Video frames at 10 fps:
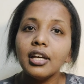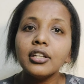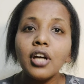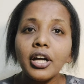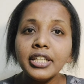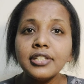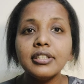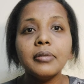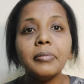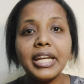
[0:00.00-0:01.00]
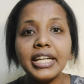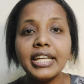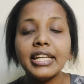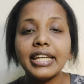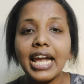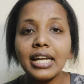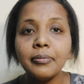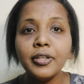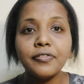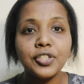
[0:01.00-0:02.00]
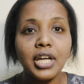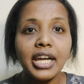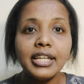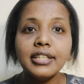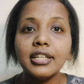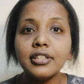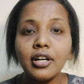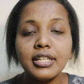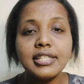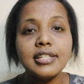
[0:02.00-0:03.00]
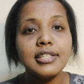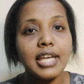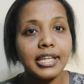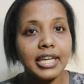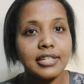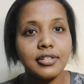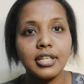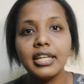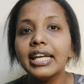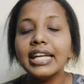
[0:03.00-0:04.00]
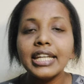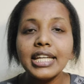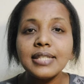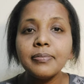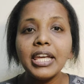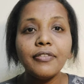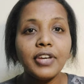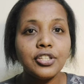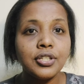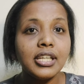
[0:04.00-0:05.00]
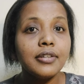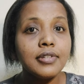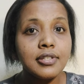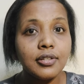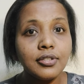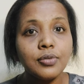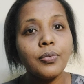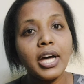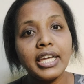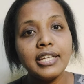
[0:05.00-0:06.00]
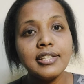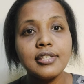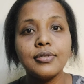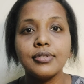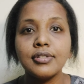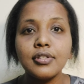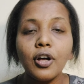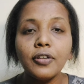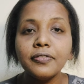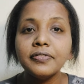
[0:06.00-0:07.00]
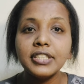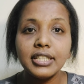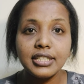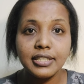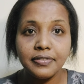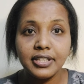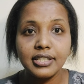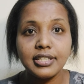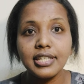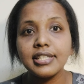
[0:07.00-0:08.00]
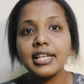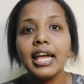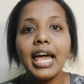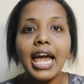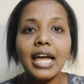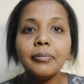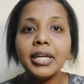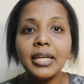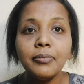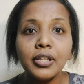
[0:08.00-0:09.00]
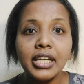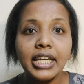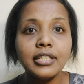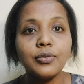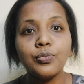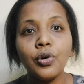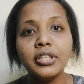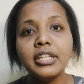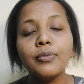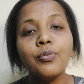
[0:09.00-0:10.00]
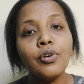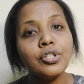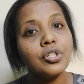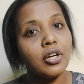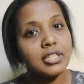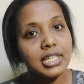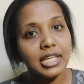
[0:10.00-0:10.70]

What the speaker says: According to the American Academy of Child and Adolescent Psychiatry, kids may eventually resort to violence to solve difficulties and may emulate what they watch on